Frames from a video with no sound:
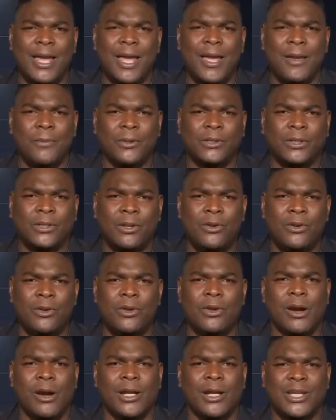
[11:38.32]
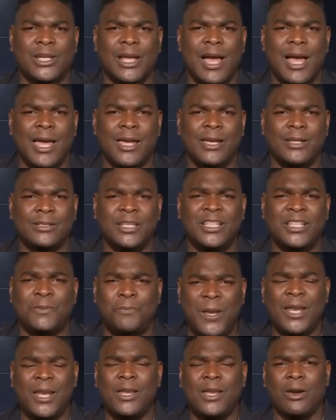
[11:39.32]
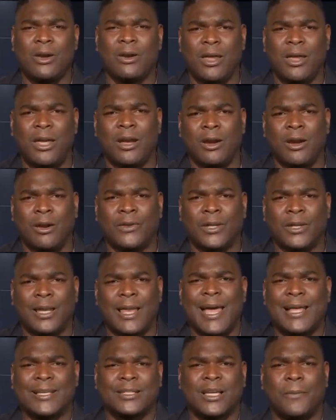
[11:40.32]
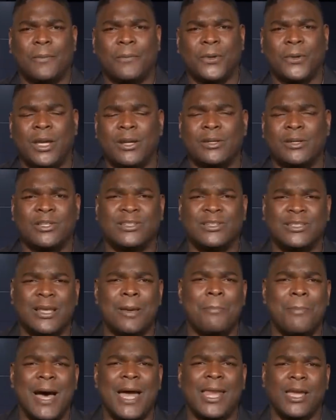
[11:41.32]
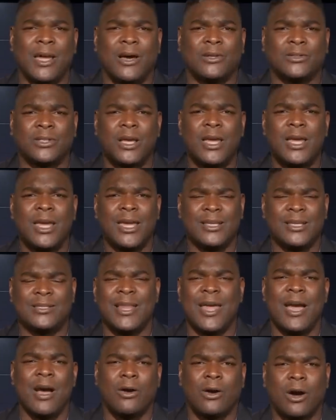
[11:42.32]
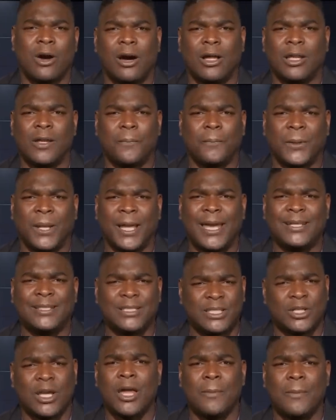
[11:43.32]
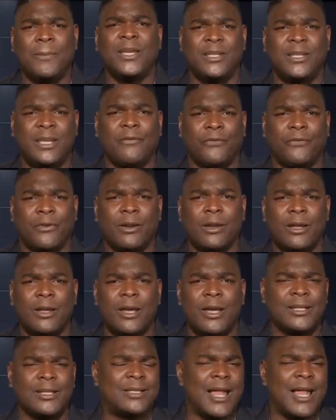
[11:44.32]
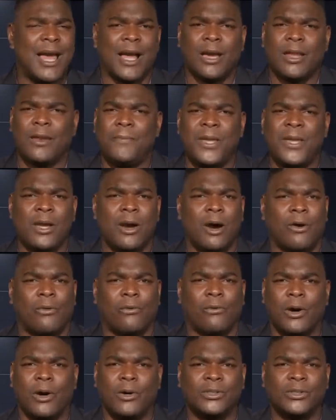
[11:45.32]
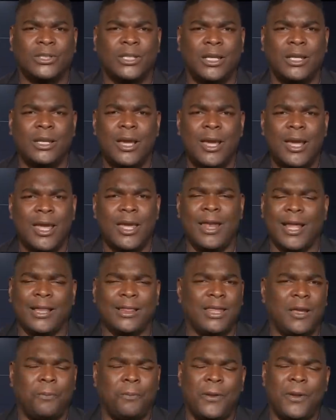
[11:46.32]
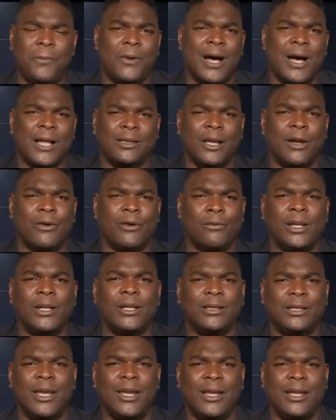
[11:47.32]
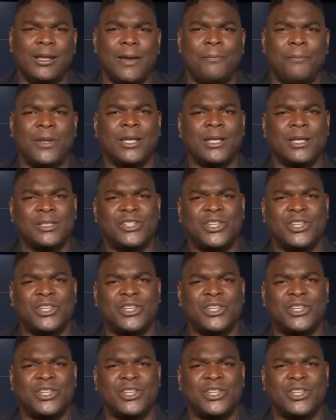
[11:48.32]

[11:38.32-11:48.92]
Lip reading: Daboll to the New York Giants, he's been in your ear over the last couple years, and somebody else is now calling plays, it's going to be different. It's not going to be all rosy, and I think people out there really think that because